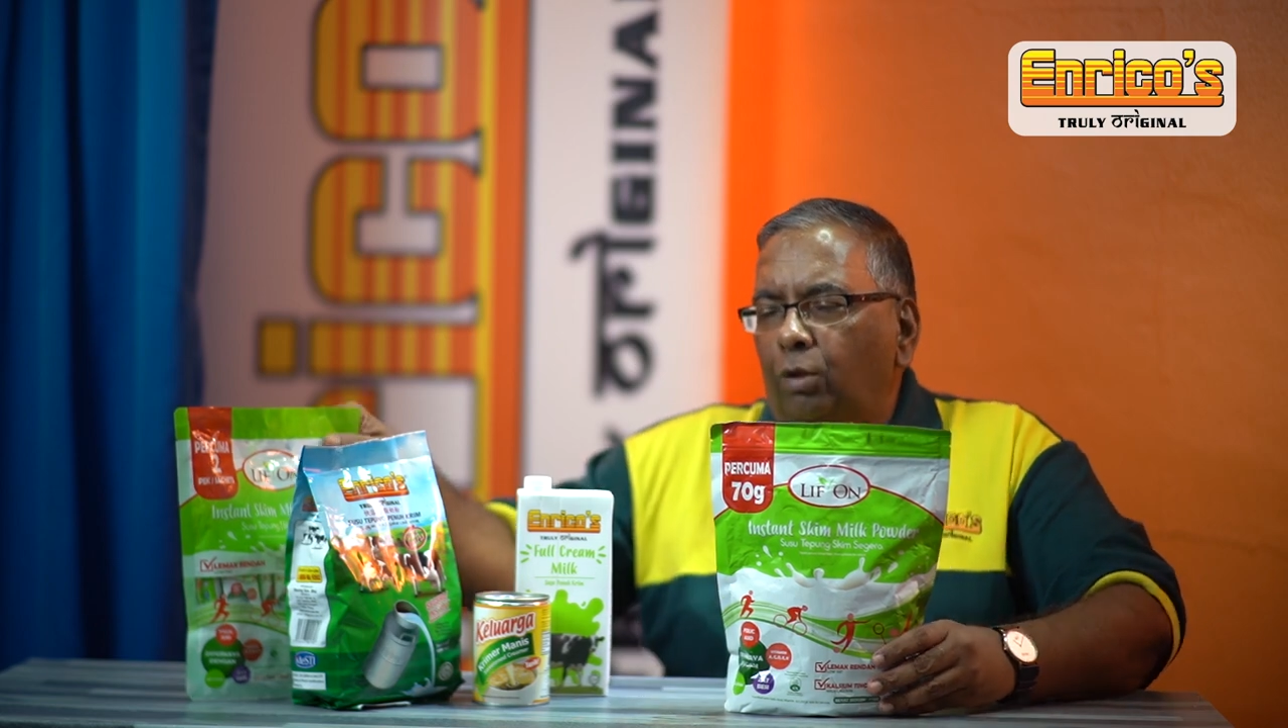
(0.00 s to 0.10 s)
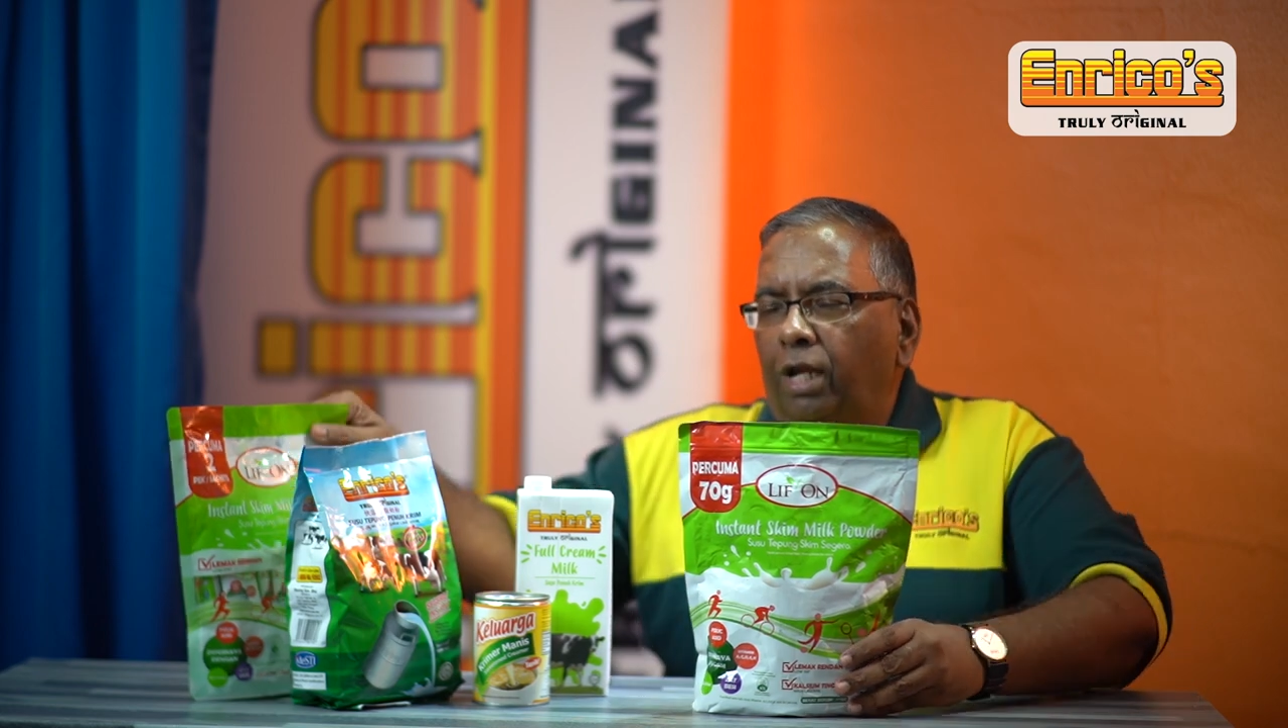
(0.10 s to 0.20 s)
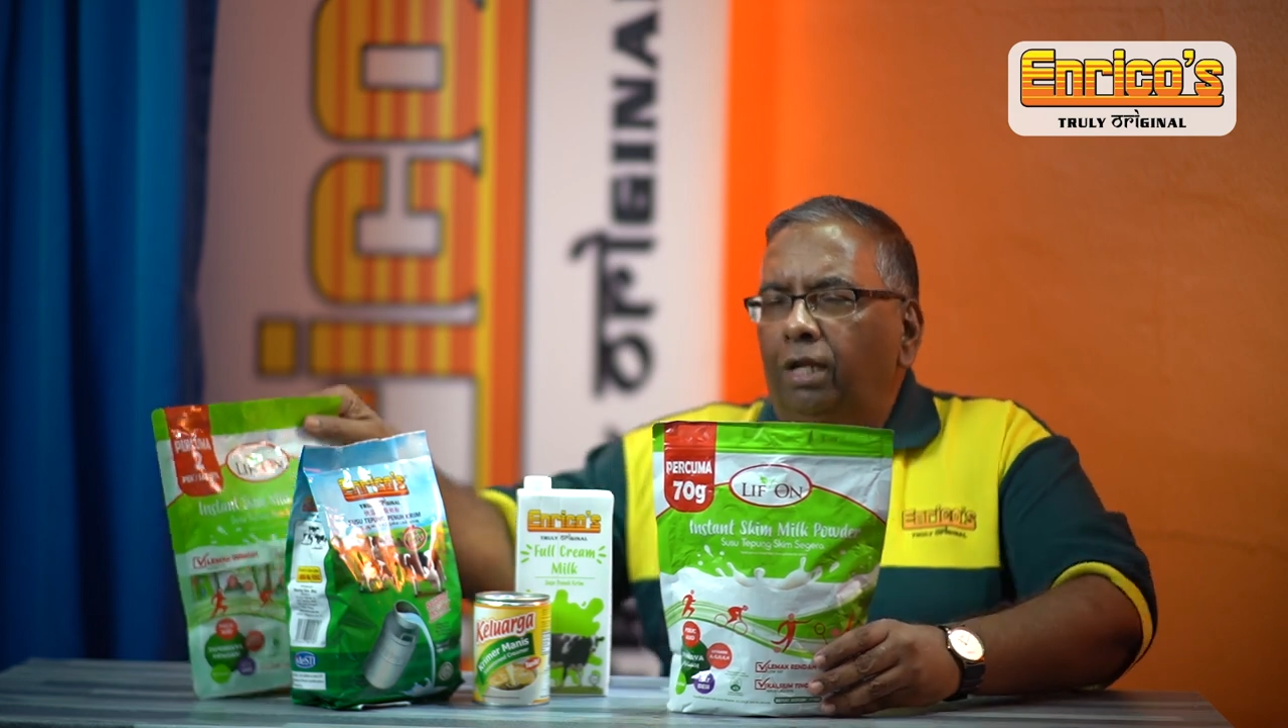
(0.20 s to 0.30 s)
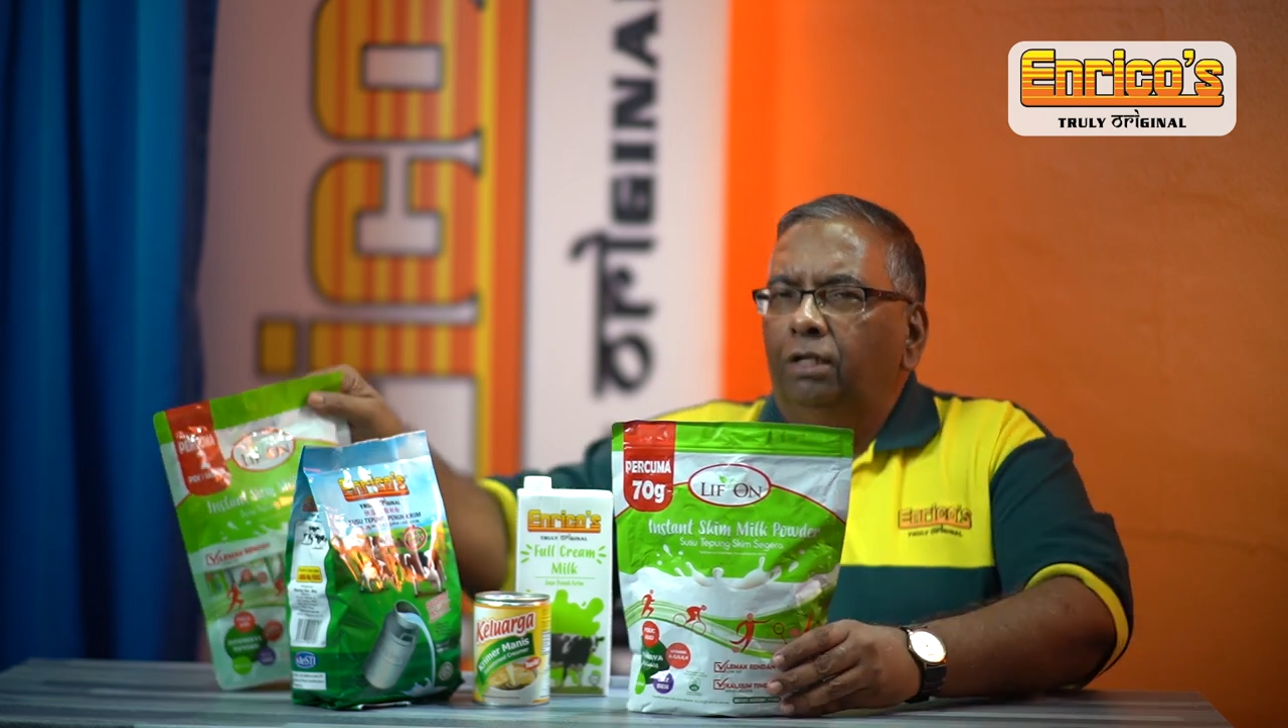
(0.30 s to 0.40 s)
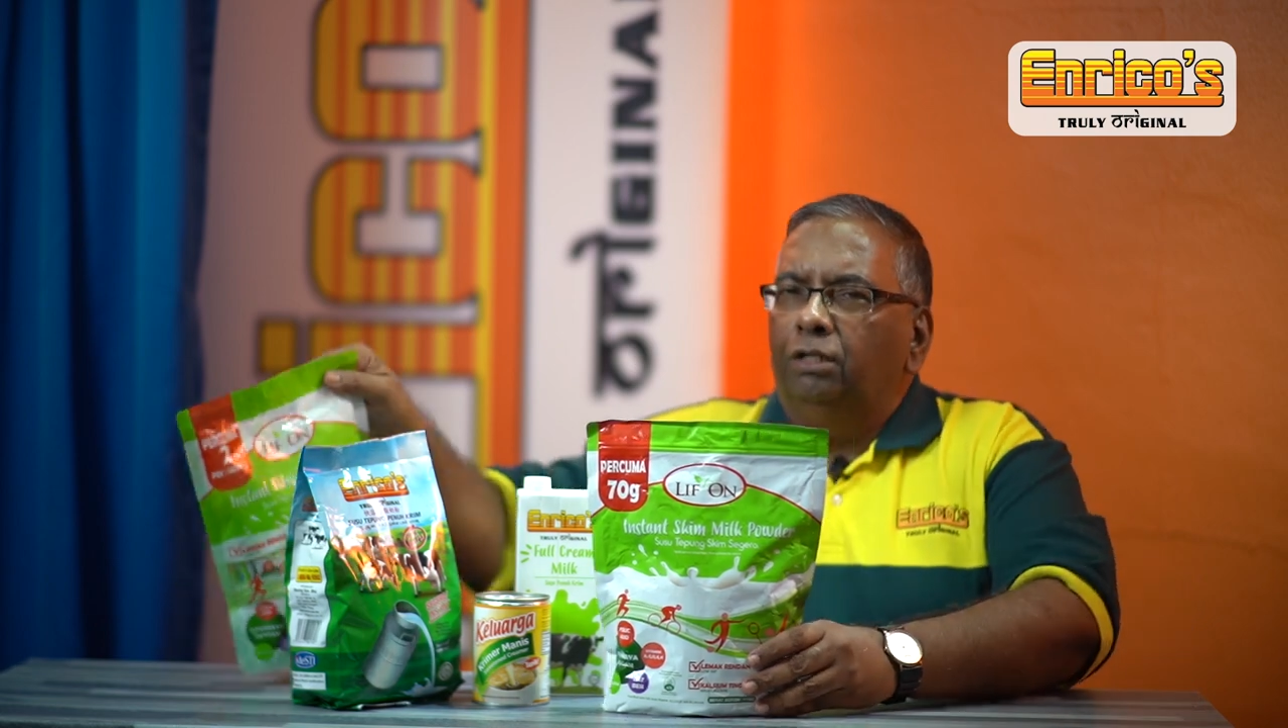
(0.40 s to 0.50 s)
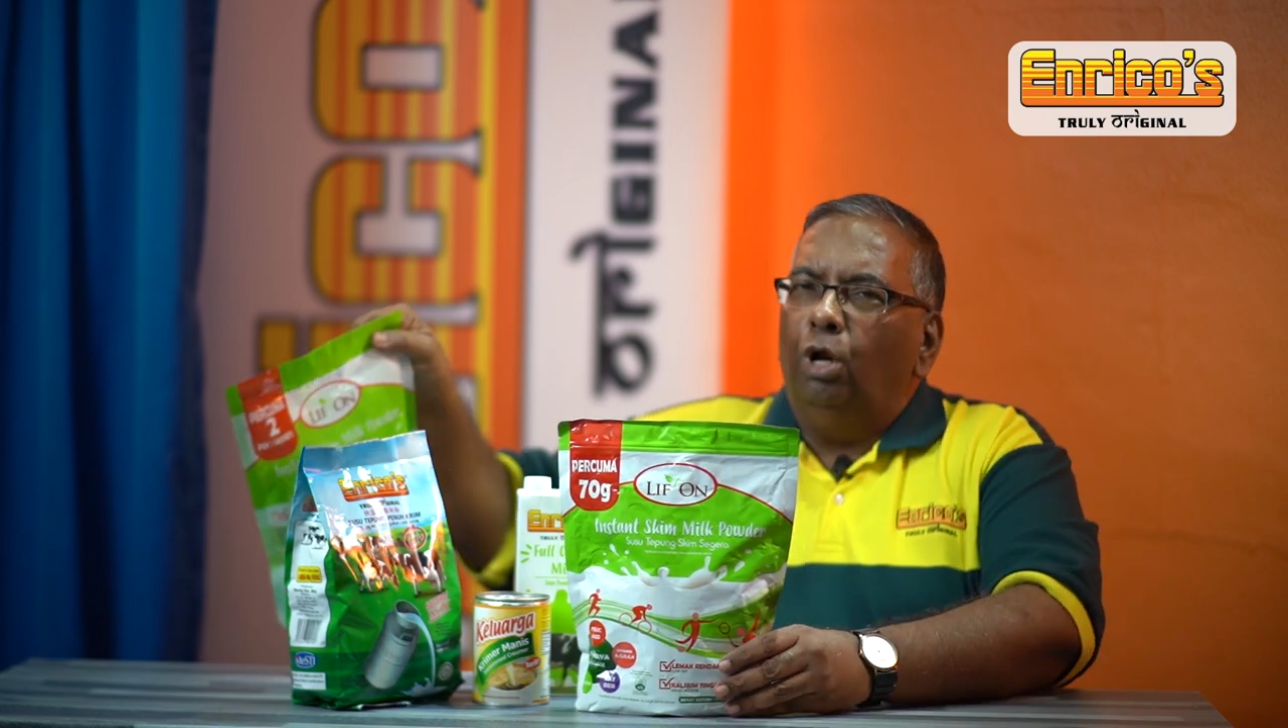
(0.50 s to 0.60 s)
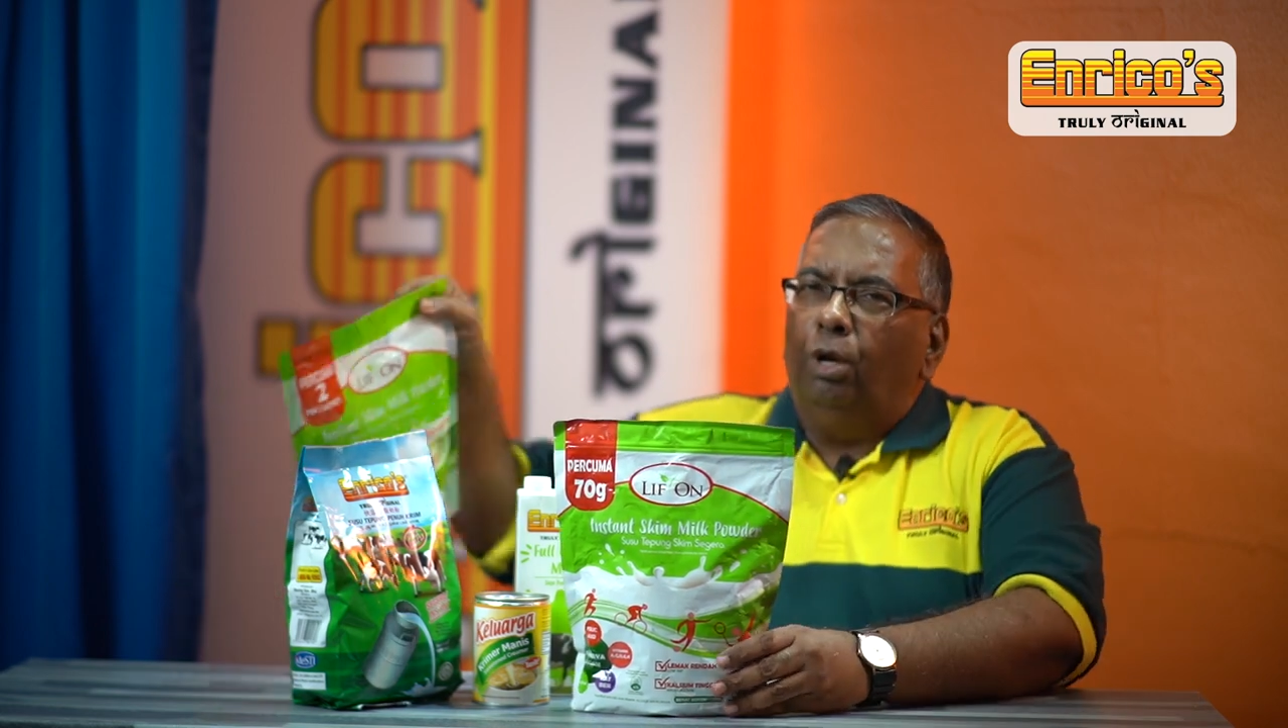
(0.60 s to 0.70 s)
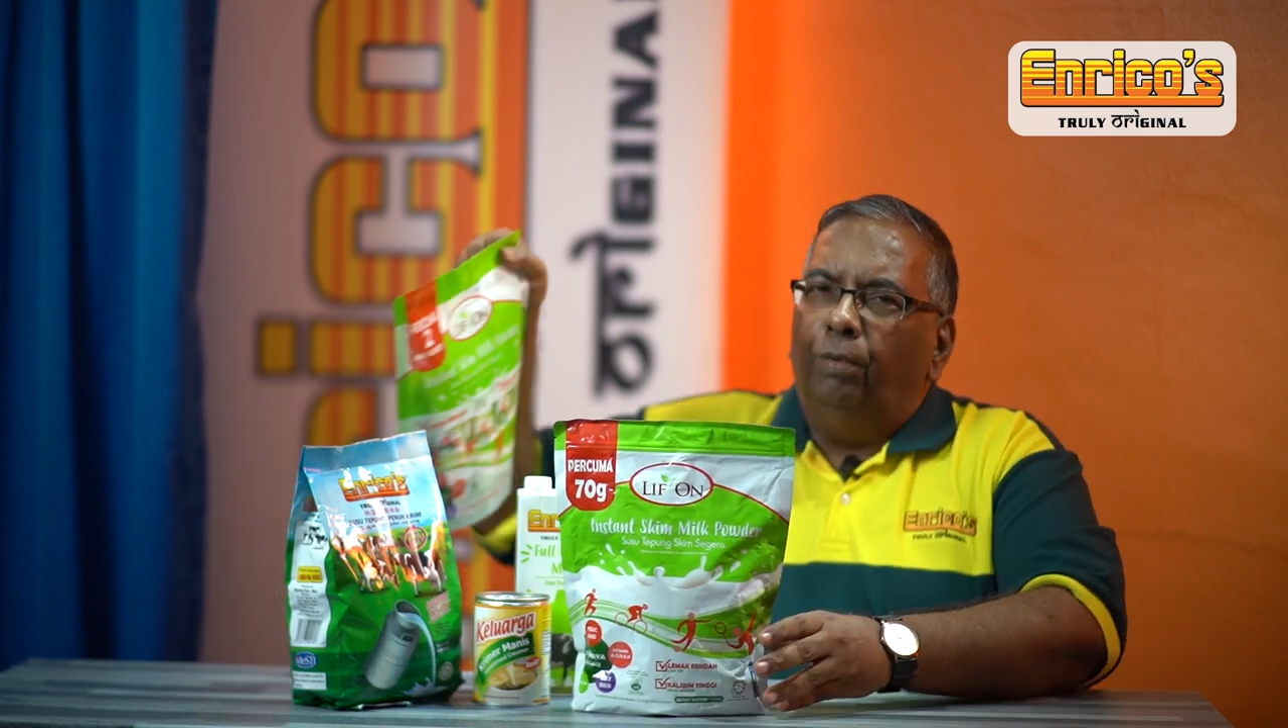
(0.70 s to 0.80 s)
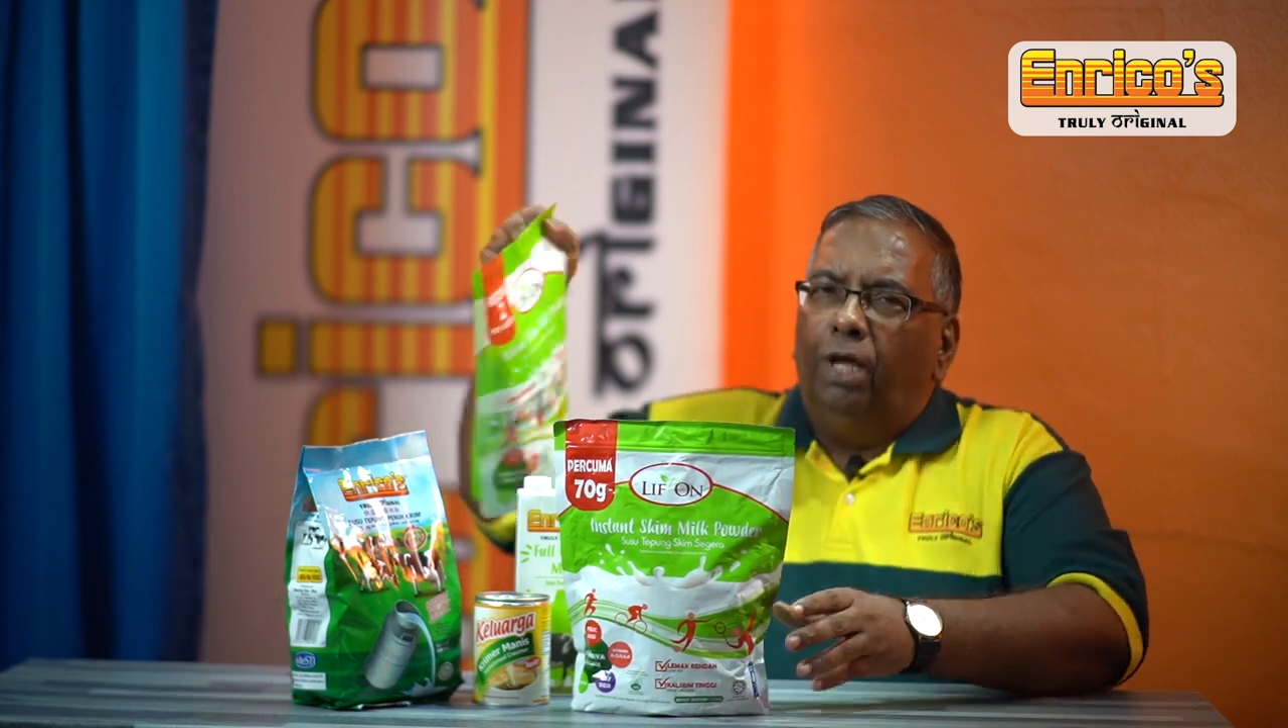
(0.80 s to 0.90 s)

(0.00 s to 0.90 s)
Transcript: again it's got a